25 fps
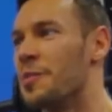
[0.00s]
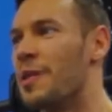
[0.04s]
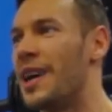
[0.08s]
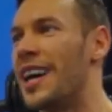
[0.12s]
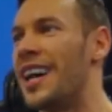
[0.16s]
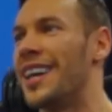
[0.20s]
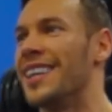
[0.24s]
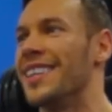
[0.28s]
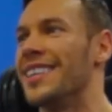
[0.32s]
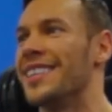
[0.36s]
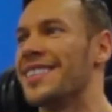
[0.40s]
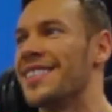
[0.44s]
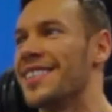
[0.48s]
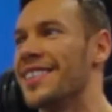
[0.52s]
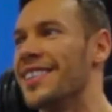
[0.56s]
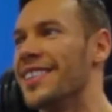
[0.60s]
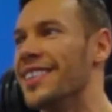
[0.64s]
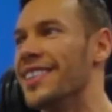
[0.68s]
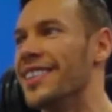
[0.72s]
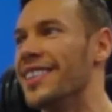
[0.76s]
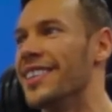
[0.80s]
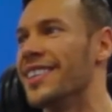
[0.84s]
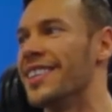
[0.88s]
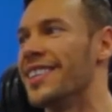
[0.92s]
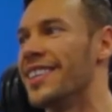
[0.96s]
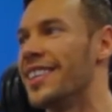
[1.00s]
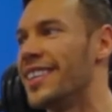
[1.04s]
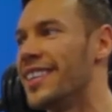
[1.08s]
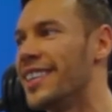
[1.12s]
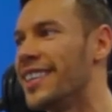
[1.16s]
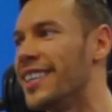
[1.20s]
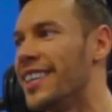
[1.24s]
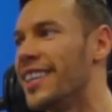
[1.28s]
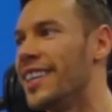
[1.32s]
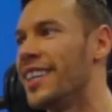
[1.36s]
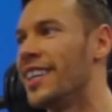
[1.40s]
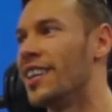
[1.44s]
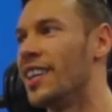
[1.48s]
your body to
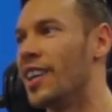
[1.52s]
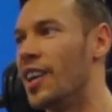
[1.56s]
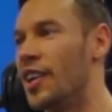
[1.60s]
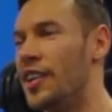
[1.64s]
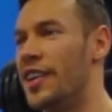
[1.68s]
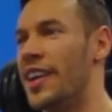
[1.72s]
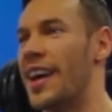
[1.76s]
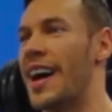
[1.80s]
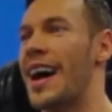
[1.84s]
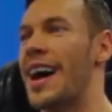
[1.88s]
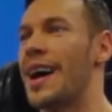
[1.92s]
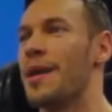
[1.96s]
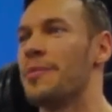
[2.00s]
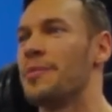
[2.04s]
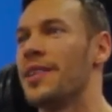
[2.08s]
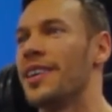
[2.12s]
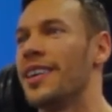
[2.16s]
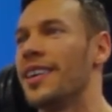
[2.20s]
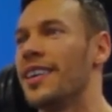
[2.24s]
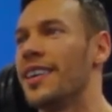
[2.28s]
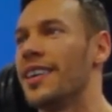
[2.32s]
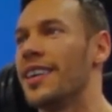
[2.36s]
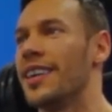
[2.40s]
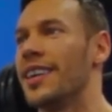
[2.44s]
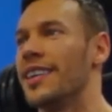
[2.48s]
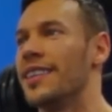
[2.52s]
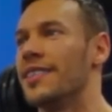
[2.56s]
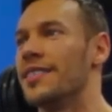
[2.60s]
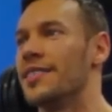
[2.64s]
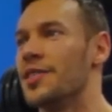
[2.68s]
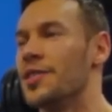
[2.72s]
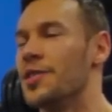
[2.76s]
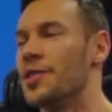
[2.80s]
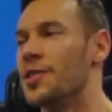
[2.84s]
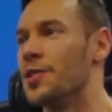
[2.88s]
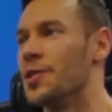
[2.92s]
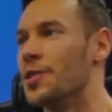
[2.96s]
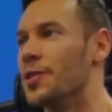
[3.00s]
adapt and
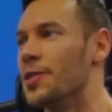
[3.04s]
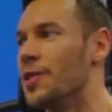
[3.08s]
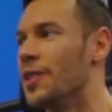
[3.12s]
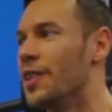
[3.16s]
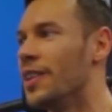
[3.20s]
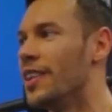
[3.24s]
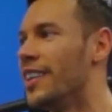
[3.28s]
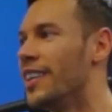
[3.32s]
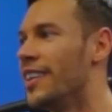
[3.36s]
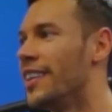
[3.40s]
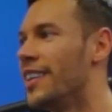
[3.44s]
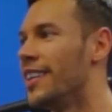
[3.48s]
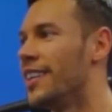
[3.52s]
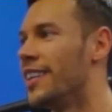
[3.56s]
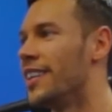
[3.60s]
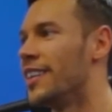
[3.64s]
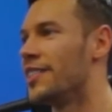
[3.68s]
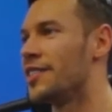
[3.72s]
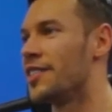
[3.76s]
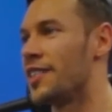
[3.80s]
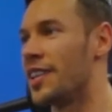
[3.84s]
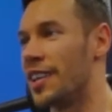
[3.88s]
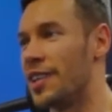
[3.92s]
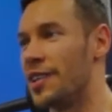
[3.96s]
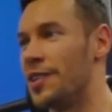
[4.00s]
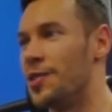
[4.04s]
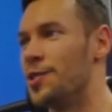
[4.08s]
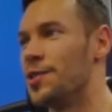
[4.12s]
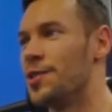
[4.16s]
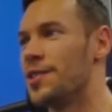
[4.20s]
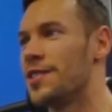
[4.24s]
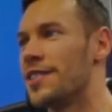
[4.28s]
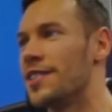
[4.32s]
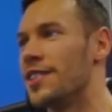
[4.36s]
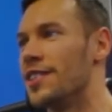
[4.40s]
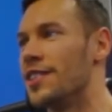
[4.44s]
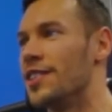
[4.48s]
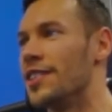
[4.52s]
to get
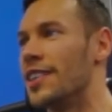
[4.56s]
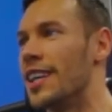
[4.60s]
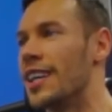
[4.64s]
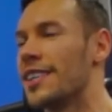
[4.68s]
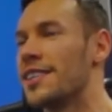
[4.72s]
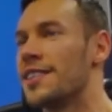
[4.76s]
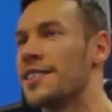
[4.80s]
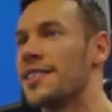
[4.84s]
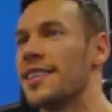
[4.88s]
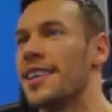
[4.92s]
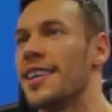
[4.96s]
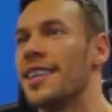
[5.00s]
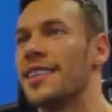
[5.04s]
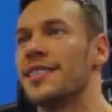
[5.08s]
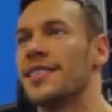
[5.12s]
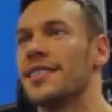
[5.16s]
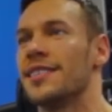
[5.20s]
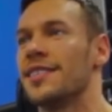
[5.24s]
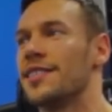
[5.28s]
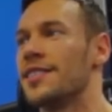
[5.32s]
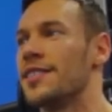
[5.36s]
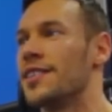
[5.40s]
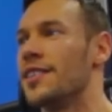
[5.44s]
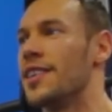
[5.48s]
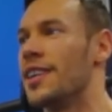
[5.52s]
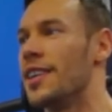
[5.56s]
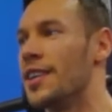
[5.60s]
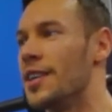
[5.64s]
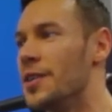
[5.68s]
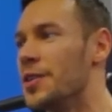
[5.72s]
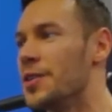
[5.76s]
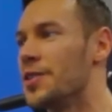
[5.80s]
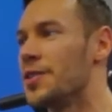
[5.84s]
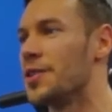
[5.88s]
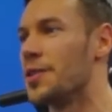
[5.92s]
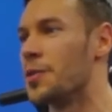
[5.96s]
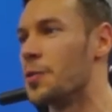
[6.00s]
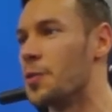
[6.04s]
used to exercises, to get
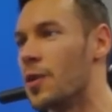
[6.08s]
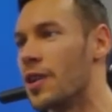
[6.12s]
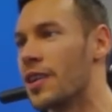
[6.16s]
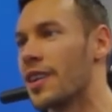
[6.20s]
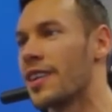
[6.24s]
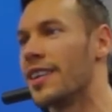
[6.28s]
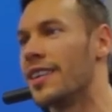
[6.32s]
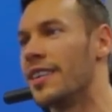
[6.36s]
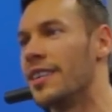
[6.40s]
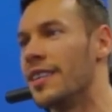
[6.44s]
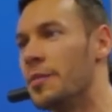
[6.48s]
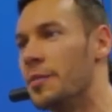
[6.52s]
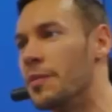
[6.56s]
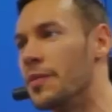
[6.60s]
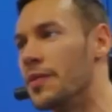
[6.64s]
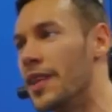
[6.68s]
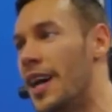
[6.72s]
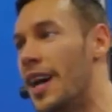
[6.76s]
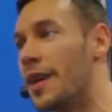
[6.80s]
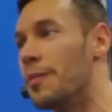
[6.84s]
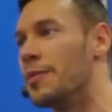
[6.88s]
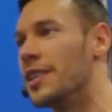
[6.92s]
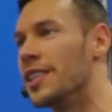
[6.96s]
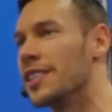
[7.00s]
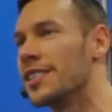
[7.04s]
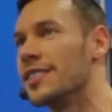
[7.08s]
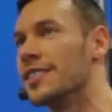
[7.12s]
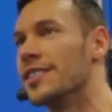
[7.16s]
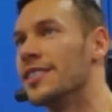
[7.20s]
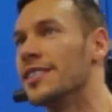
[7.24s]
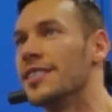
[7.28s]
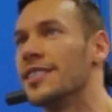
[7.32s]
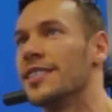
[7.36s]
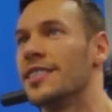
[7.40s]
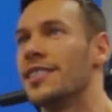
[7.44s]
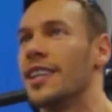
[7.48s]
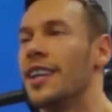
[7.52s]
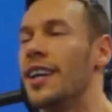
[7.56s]
used to working that
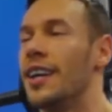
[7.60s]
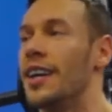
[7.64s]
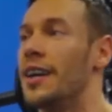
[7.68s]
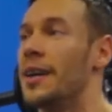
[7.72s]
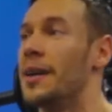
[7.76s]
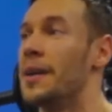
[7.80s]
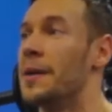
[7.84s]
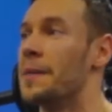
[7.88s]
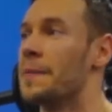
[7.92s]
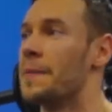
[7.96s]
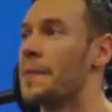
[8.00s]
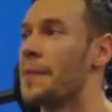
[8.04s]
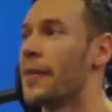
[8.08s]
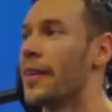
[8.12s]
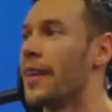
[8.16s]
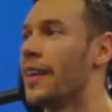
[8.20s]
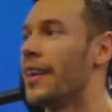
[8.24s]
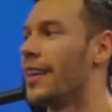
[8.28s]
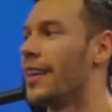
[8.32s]
muscle. I